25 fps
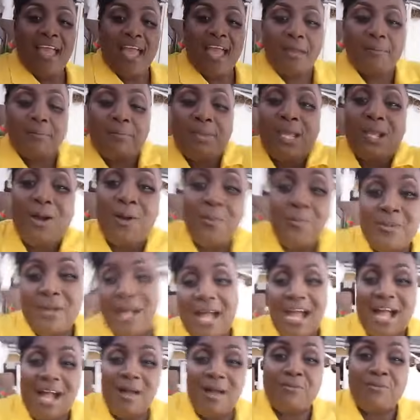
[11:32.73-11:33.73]
And big up
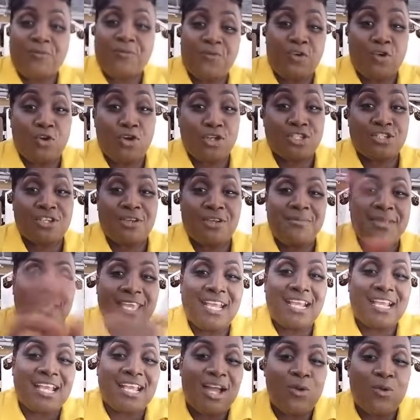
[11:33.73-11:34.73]
Flo
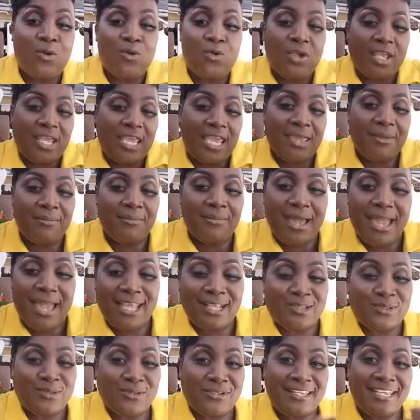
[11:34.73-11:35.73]
Jamaica, who came
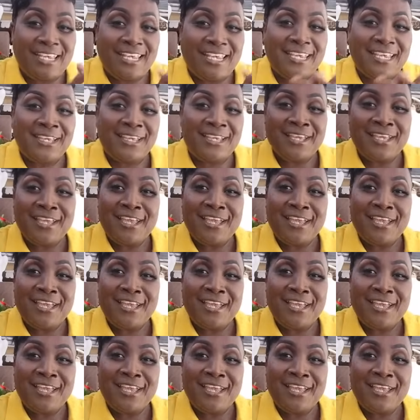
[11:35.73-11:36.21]
by today